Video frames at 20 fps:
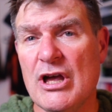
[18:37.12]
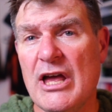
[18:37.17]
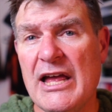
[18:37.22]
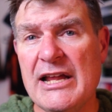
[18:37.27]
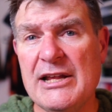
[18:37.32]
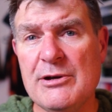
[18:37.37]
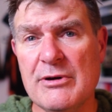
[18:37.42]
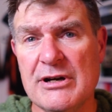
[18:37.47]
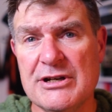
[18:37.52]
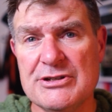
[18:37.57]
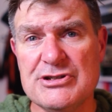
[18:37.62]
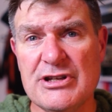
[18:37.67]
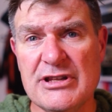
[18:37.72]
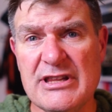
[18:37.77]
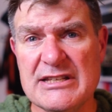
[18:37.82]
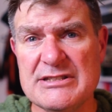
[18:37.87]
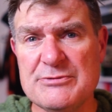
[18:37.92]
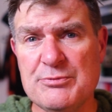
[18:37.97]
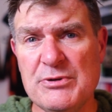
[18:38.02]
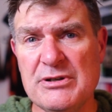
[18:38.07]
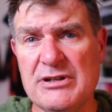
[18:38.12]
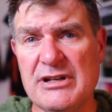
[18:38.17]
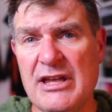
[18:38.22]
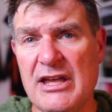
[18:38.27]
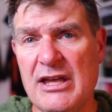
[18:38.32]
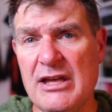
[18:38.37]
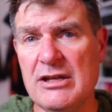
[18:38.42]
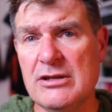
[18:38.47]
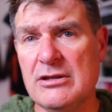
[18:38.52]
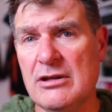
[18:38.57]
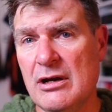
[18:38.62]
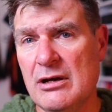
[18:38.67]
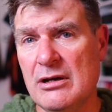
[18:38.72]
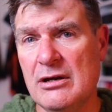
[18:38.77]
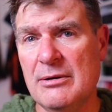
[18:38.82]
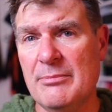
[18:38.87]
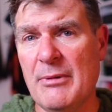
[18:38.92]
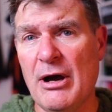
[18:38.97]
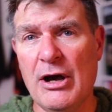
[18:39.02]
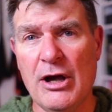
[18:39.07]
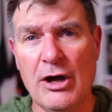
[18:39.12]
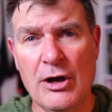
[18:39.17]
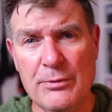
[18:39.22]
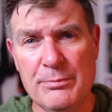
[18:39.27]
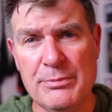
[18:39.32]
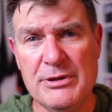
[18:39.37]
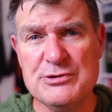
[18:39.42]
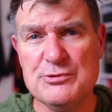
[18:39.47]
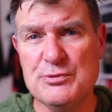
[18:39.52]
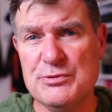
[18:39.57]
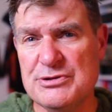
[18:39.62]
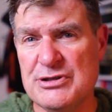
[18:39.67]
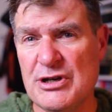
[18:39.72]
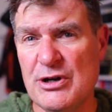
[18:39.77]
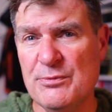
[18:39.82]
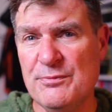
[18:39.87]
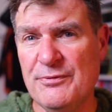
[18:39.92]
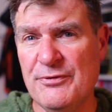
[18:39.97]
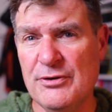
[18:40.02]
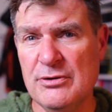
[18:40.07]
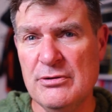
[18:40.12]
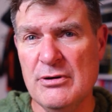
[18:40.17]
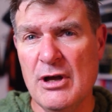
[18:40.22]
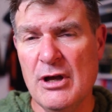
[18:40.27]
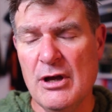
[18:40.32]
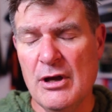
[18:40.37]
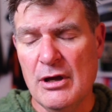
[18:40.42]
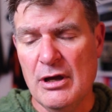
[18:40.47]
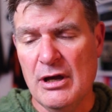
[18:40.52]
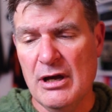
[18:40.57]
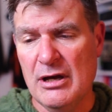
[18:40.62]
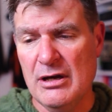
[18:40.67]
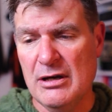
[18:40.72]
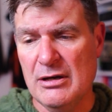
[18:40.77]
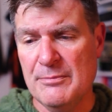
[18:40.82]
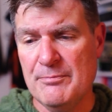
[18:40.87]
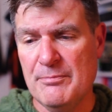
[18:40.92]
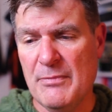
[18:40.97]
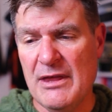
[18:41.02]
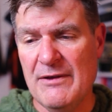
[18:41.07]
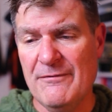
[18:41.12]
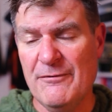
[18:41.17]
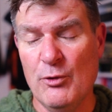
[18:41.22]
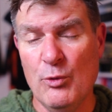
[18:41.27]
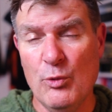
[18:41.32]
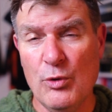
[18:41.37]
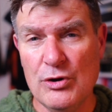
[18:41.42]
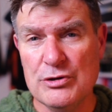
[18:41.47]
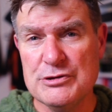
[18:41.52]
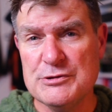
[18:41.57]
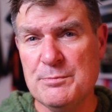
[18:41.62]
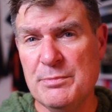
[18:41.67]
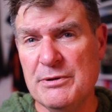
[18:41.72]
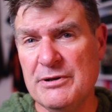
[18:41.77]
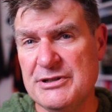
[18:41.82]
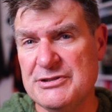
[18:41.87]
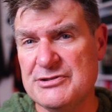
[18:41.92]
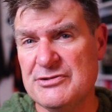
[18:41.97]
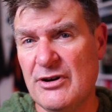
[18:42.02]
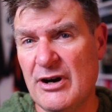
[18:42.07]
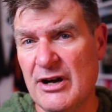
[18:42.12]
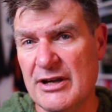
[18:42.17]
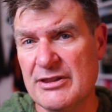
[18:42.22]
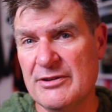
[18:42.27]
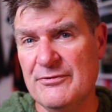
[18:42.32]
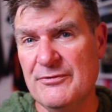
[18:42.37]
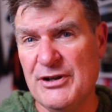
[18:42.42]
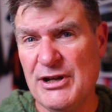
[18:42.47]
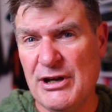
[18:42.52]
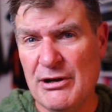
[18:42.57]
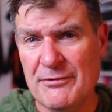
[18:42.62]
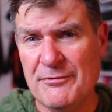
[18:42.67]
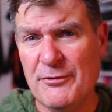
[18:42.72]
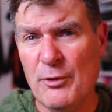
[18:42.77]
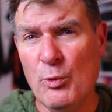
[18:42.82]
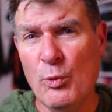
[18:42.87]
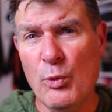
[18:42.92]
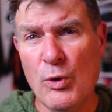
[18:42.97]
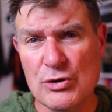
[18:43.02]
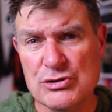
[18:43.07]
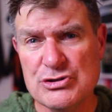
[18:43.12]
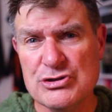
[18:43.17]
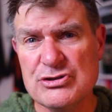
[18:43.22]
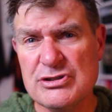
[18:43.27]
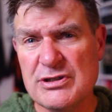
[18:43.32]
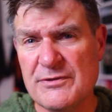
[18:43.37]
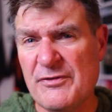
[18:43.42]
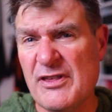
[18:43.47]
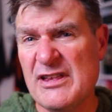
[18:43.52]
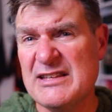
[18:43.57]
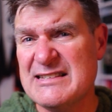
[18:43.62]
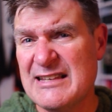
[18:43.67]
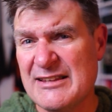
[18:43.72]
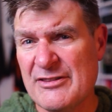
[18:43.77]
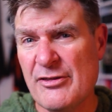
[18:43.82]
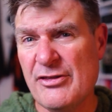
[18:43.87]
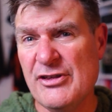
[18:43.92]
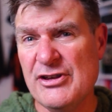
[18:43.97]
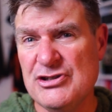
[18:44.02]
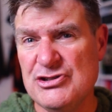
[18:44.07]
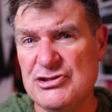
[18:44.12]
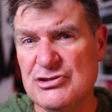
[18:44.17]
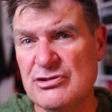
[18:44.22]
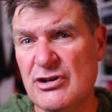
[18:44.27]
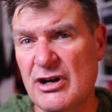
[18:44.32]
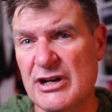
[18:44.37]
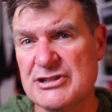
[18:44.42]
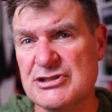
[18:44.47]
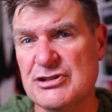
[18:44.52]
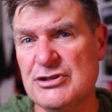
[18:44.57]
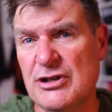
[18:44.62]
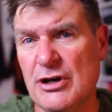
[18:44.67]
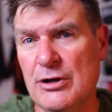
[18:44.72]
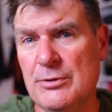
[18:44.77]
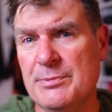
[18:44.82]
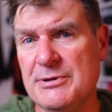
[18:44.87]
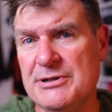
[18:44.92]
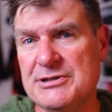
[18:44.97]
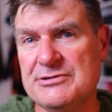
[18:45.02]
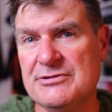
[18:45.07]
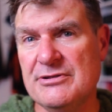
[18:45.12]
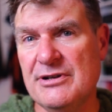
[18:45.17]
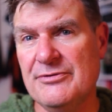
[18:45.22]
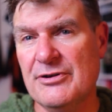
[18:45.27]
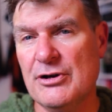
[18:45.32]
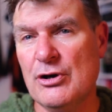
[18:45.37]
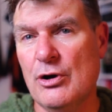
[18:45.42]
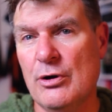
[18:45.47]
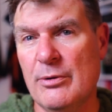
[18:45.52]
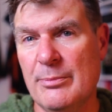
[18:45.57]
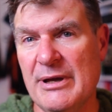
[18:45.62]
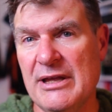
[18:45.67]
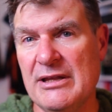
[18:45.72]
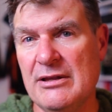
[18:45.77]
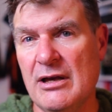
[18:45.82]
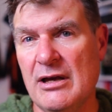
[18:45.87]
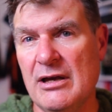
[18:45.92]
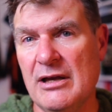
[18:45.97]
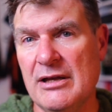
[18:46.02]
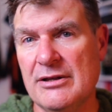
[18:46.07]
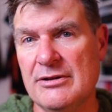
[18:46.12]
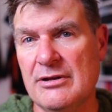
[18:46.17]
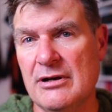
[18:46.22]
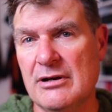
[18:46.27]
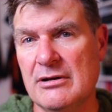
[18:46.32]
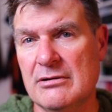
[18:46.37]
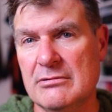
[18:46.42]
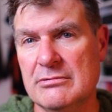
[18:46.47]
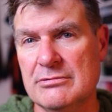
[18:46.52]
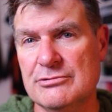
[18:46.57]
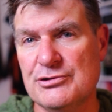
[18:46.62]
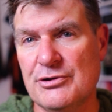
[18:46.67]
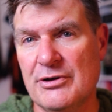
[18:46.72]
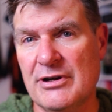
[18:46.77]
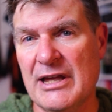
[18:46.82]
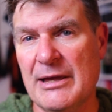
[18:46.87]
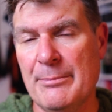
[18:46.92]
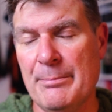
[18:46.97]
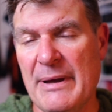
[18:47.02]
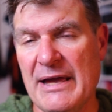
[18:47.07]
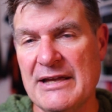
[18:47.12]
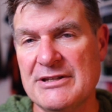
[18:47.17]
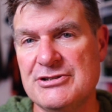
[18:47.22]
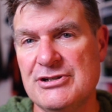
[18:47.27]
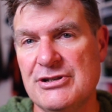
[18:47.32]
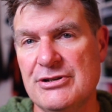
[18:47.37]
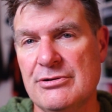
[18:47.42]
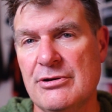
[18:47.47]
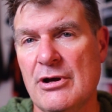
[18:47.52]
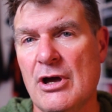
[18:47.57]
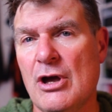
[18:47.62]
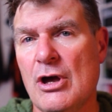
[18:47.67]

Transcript: Anyway, so that's really it. I hope this was helpful. If it was, please like the video. If it wasn't, if there's other things you'd like to know, please leave a comment and I'll try and get back to you.